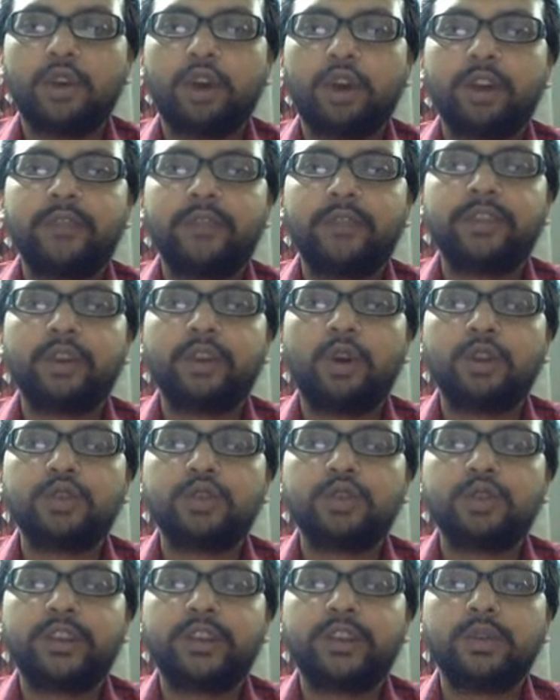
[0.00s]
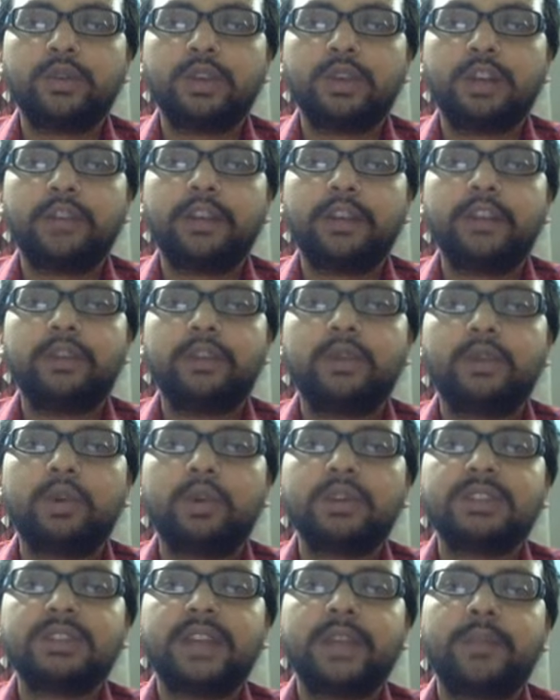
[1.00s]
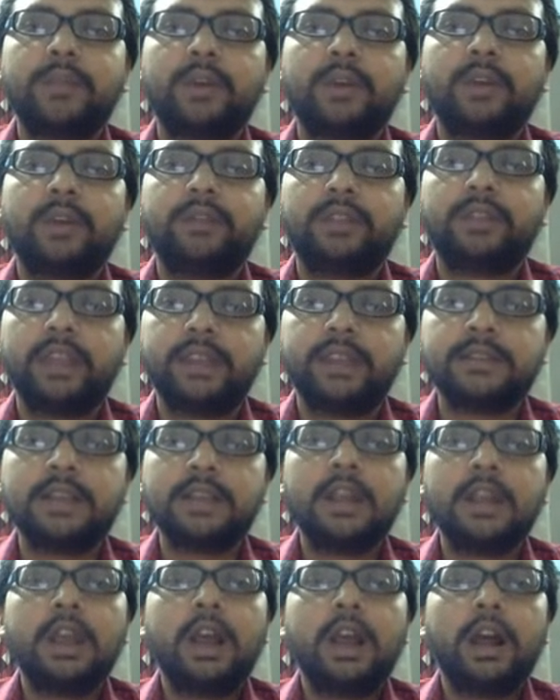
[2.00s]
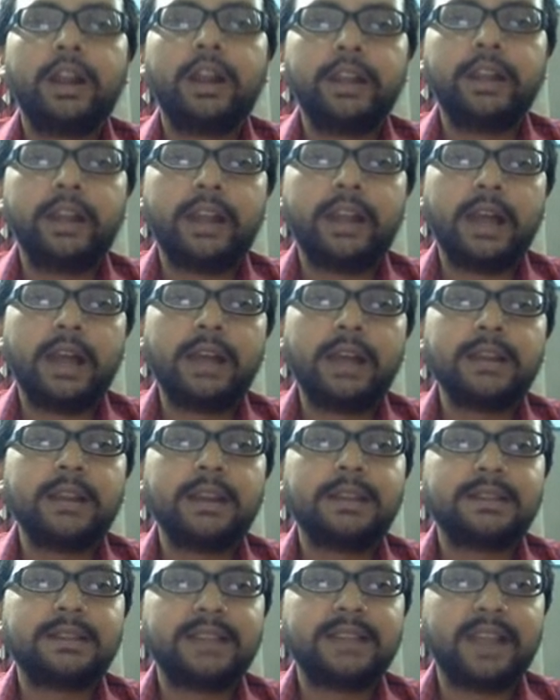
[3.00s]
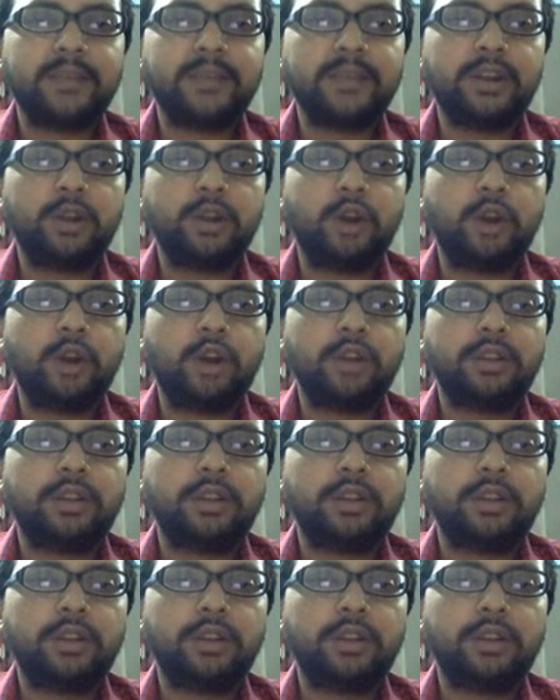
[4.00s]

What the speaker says: or we also need to cover those type of things under our cyber law.